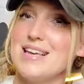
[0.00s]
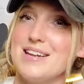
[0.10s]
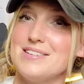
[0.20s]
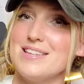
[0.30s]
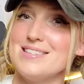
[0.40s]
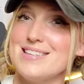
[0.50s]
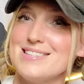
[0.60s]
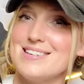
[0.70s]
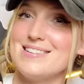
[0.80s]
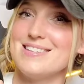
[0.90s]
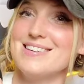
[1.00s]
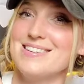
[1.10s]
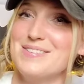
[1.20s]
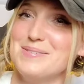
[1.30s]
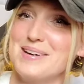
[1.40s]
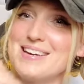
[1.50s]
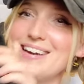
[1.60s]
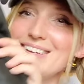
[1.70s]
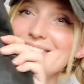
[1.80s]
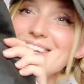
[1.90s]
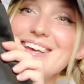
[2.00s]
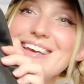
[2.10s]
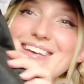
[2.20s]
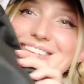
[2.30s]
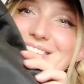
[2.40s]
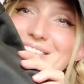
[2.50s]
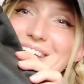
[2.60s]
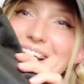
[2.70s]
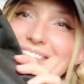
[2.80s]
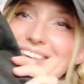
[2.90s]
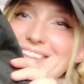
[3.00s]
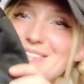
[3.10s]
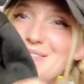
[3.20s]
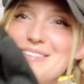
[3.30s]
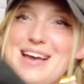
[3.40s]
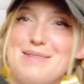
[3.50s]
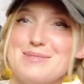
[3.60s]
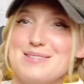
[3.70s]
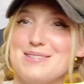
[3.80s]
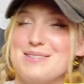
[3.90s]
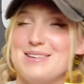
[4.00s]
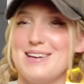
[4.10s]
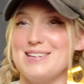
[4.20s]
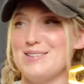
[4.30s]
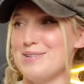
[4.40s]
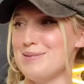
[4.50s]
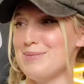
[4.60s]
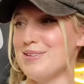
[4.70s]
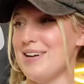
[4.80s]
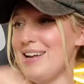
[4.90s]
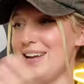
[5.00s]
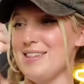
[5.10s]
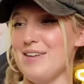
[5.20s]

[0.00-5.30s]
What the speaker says: Sanderson sisters. Oh my gosh. So yeah, I think this one's absolutely adorable and I